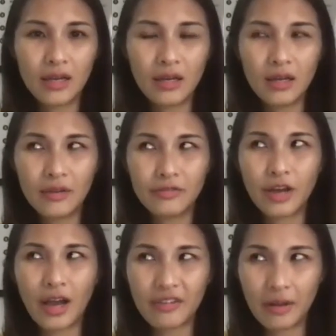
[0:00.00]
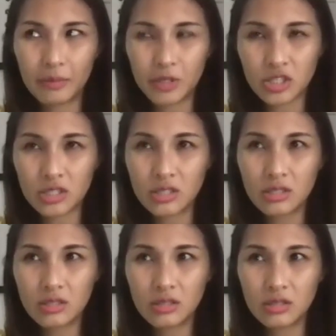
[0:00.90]
if you have ambition,
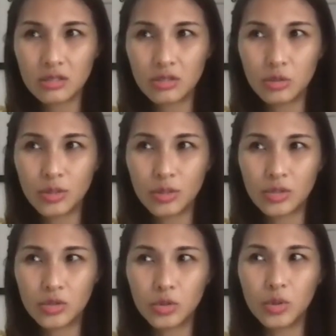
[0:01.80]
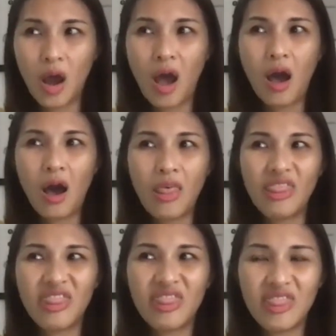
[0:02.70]
you will do
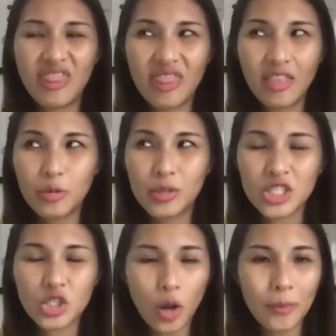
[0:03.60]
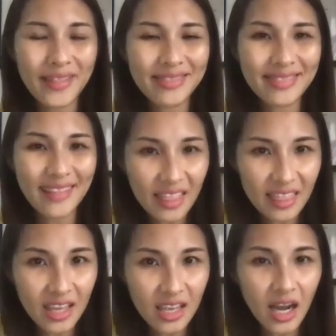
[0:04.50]
you will stop at
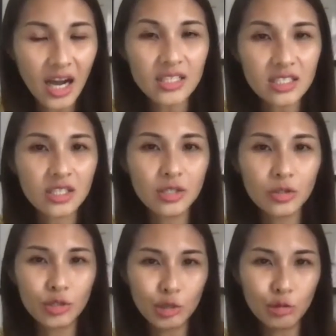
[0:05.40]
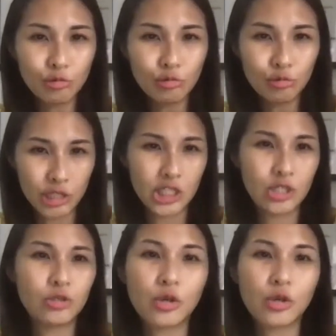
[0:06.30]
nothing until you
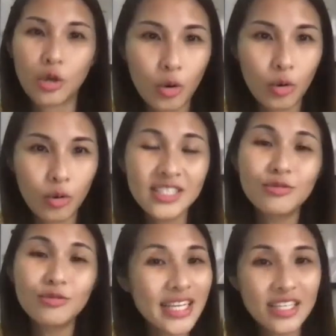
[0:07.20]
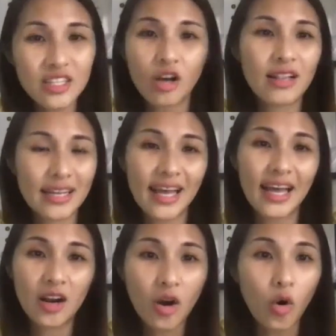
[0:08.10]
reach your goal. It's really not like that
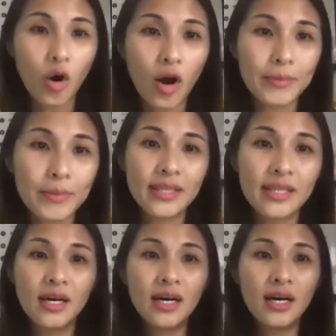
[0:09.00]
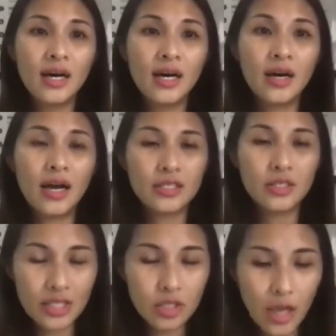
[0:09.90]
at all. I mean,
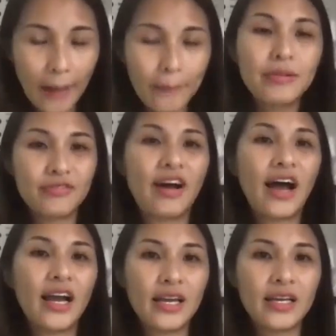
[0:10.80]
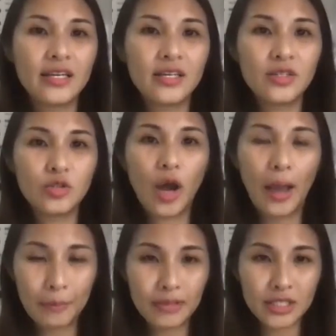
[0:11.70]
you need to amplify your
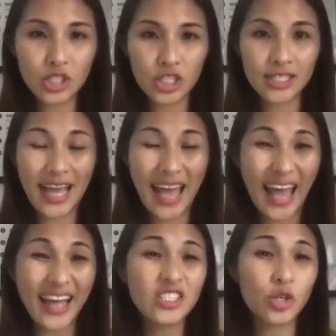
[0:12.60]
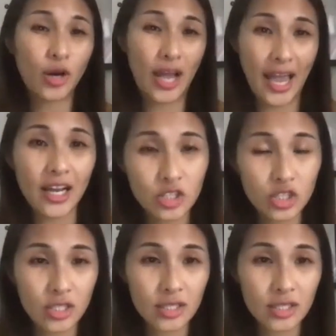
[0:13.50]
ambition and your action,